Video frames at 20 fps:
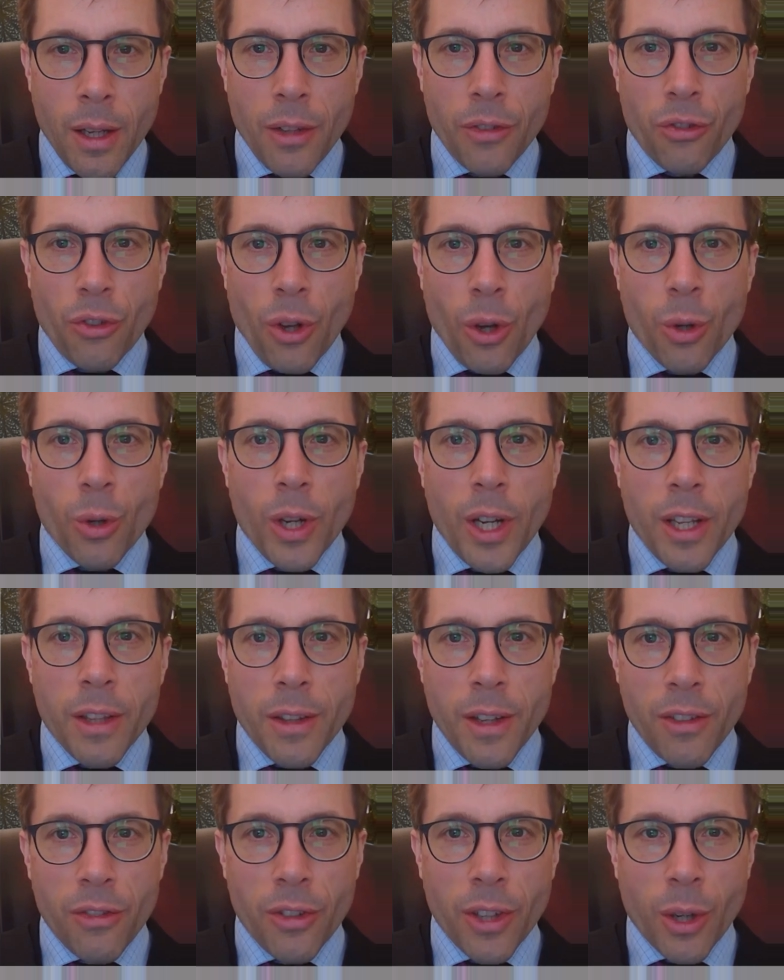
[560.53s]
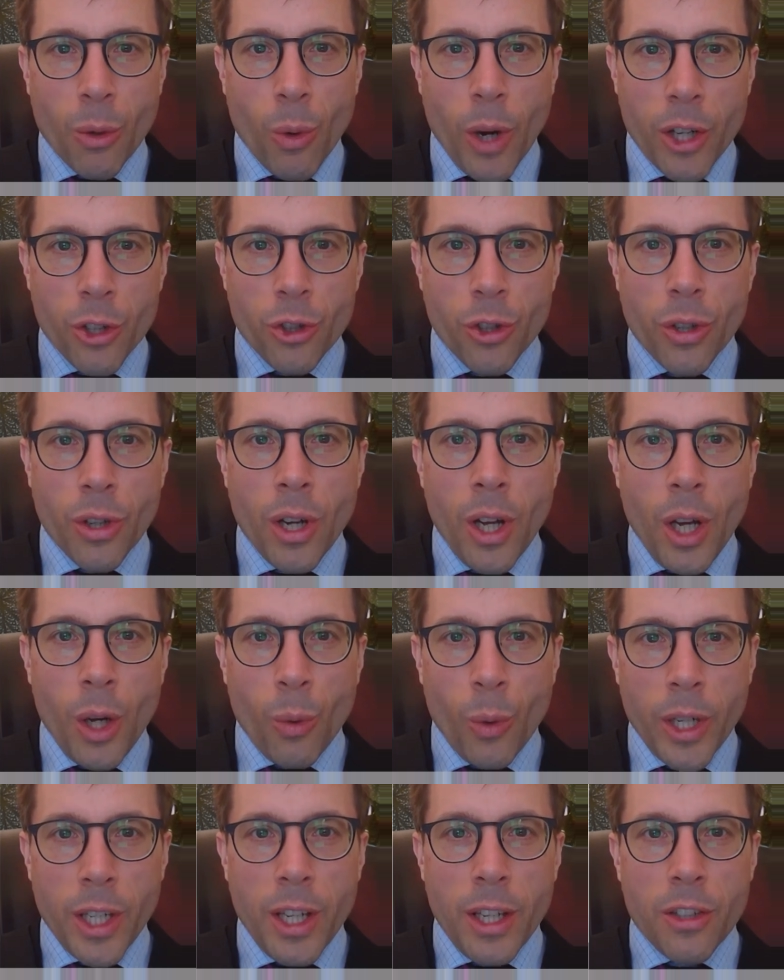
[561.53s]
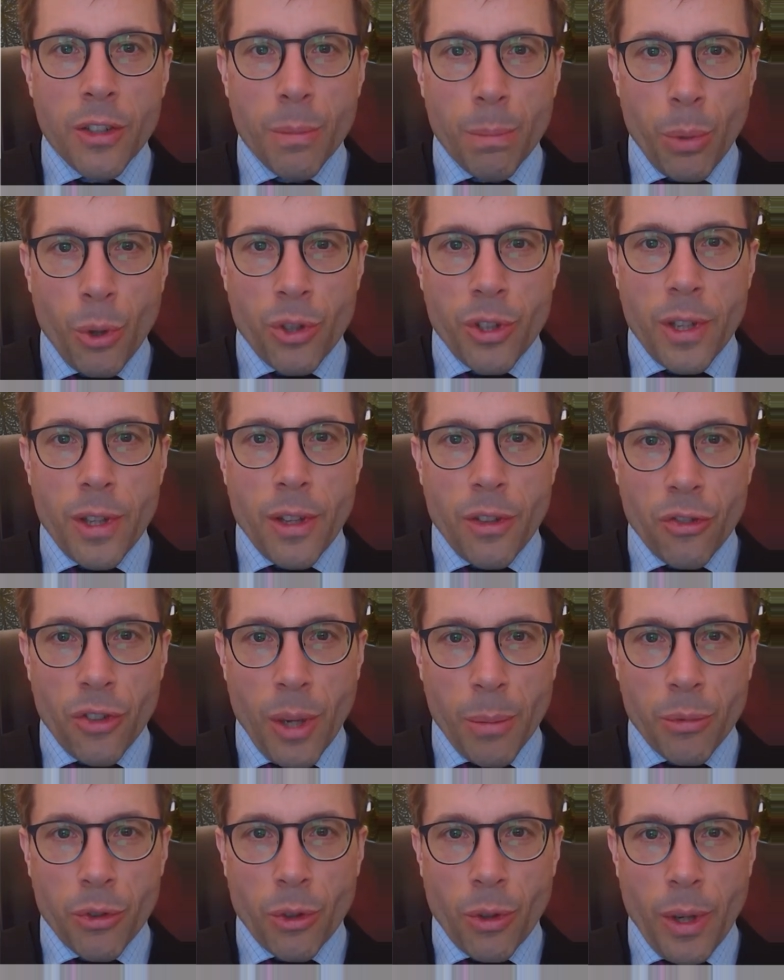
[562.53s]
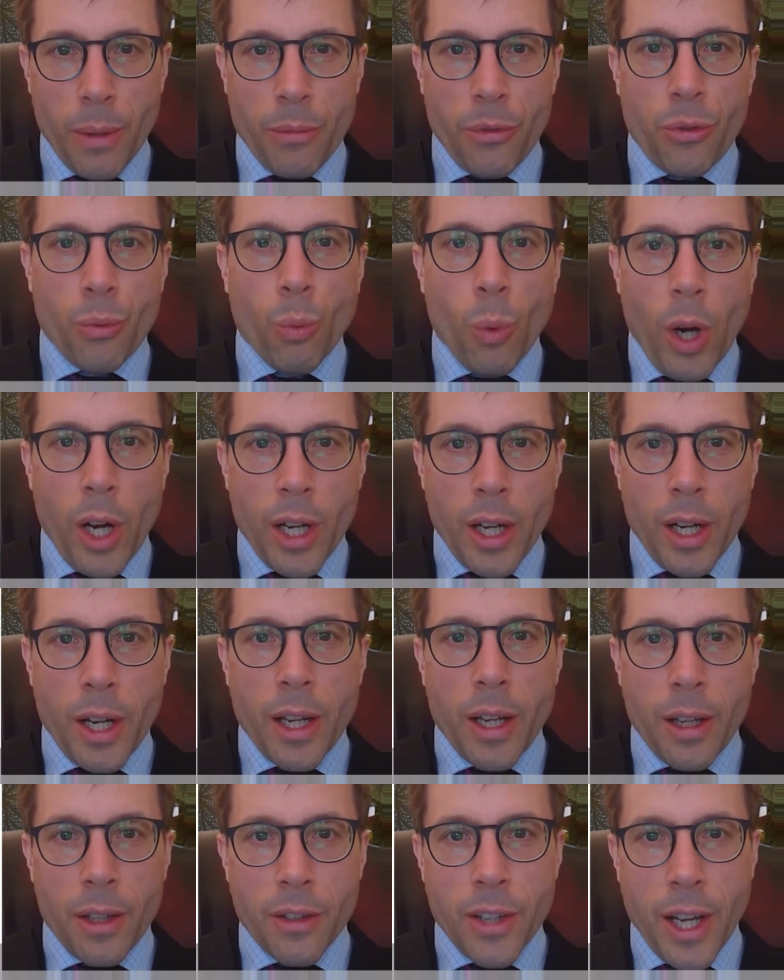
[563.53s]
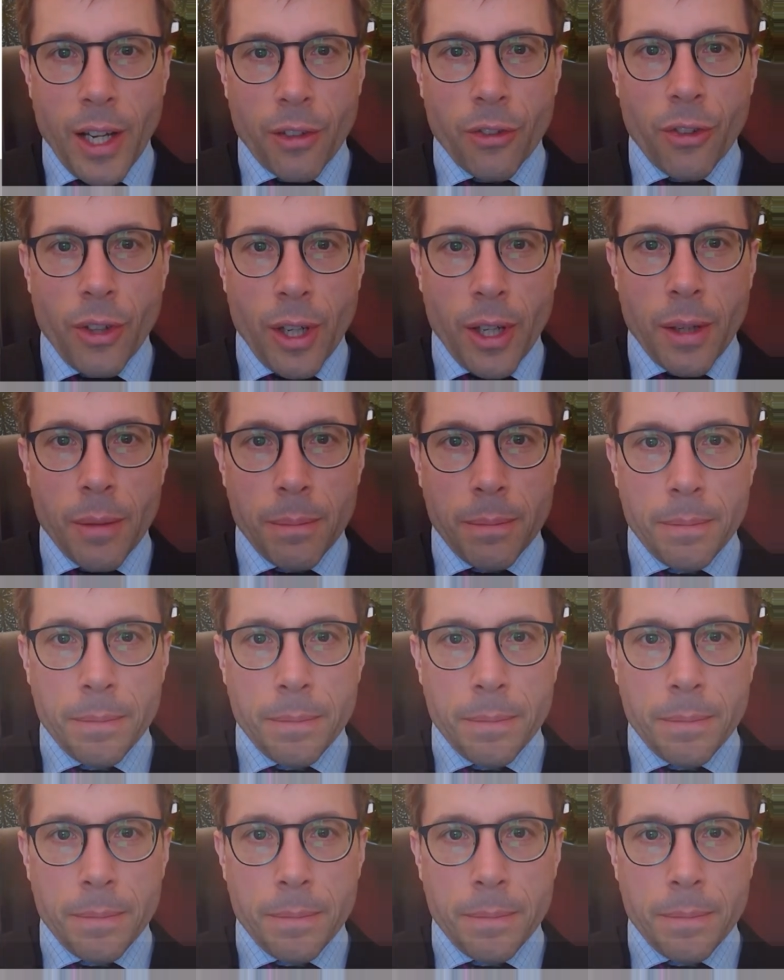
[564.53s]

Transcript: So in this equation, we need to put in the subscripts yi and xi.